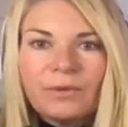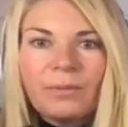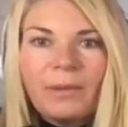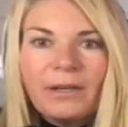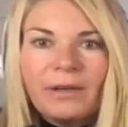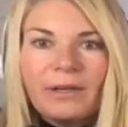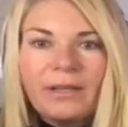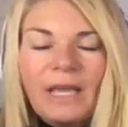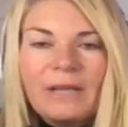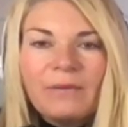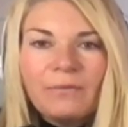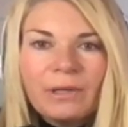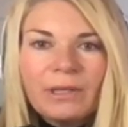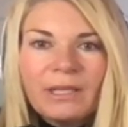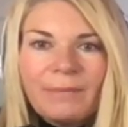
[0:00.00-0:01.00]
Reminder,
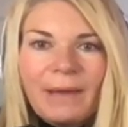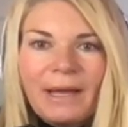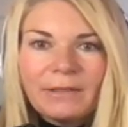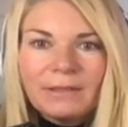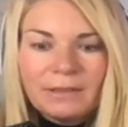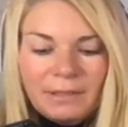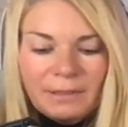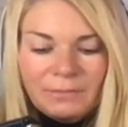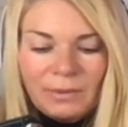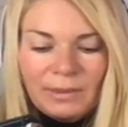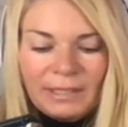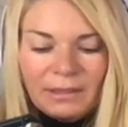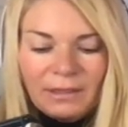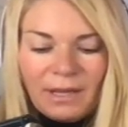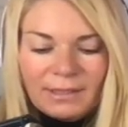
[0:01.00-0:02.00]
it really matters. Sometimes we can
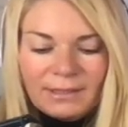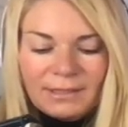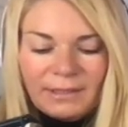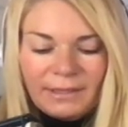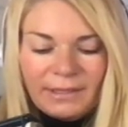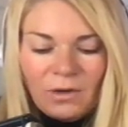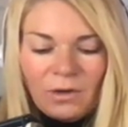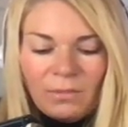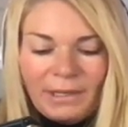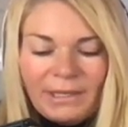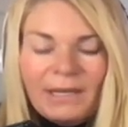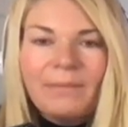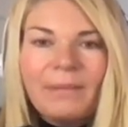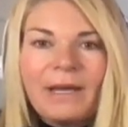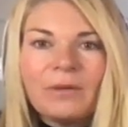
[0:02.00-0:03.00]
get lost in it, like, oh, it might
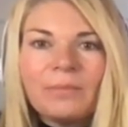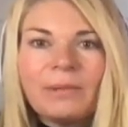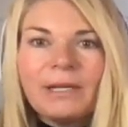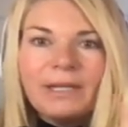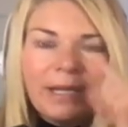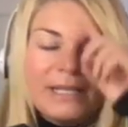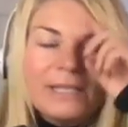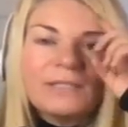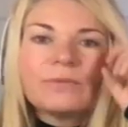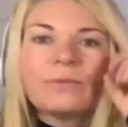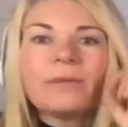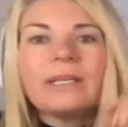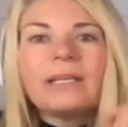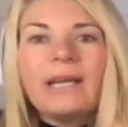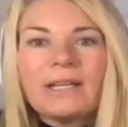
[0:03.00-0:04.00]
not matter, but it is
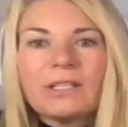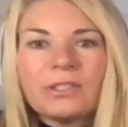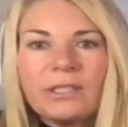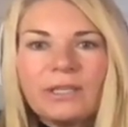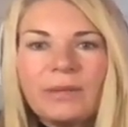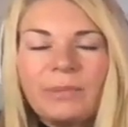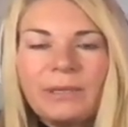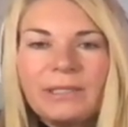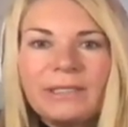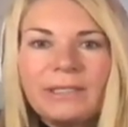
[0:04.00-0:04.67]
really actually a big